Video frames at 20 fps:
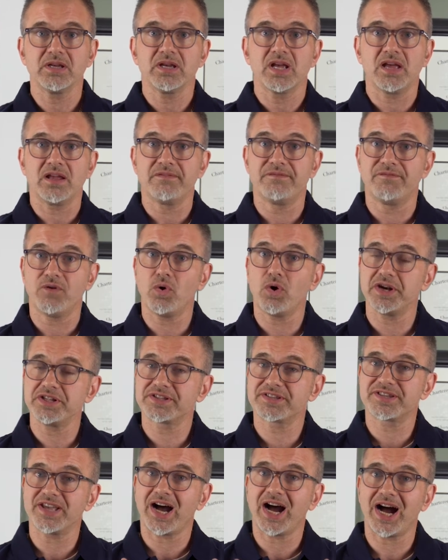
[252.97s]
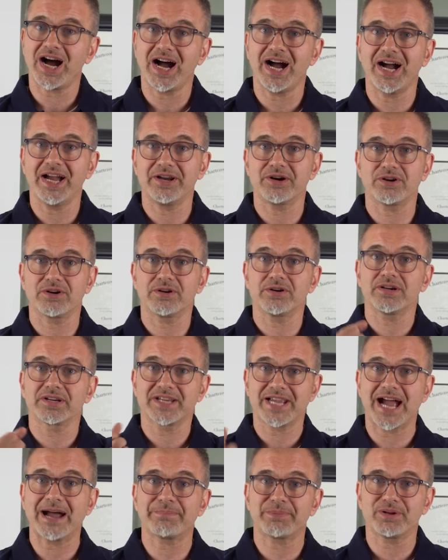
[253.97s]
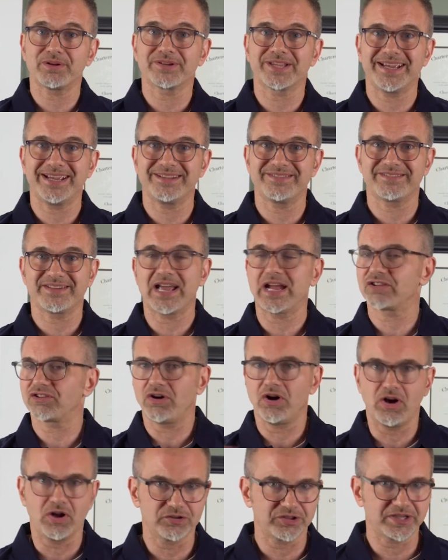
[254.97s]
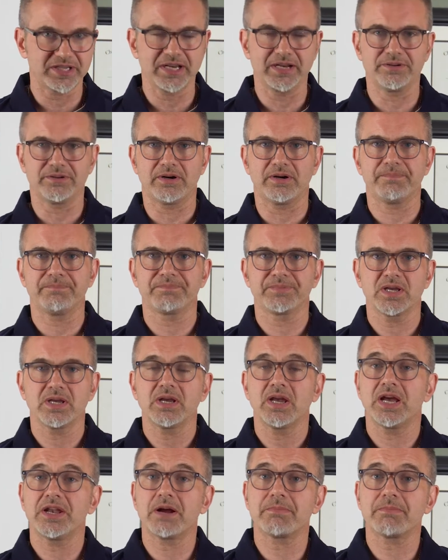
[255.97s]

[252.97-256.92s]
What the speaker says: It avoids the higher capital gains tax altogether. And